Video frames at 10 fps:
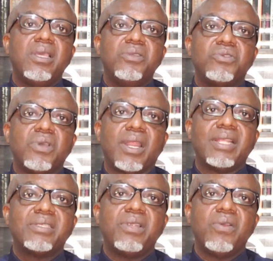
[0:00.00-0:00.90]

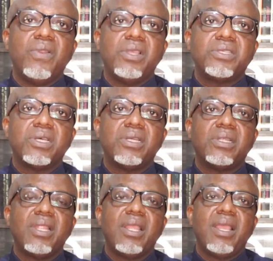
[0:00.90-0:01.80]
insurance regulation
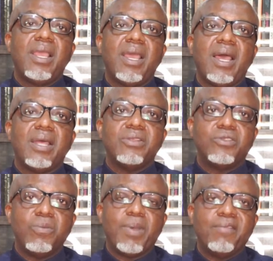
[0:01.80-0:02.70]
and
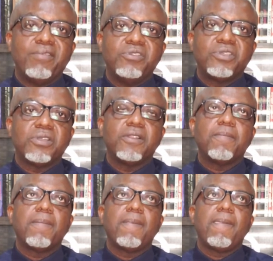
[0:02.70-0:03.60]
supervision.
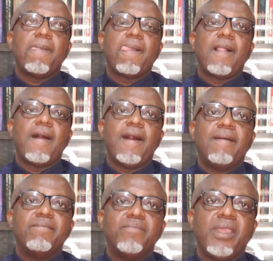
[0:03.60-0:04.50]

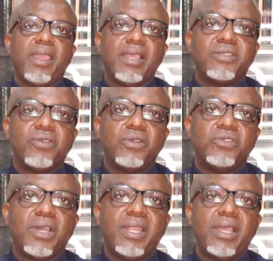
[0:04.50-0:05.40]
In case you're
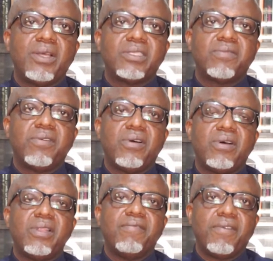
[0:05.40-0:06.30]
joining us
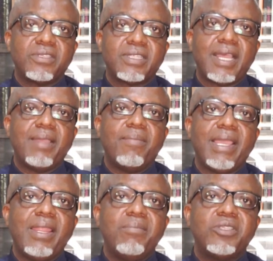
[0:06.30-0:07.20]
for the first time,
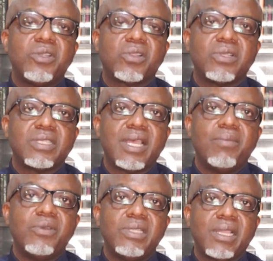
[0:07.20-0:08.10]
my name is Dr.
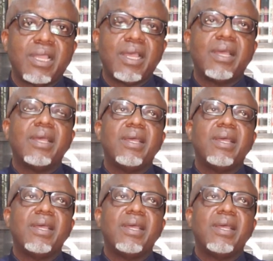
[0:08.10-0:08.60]
Sam Onyeka,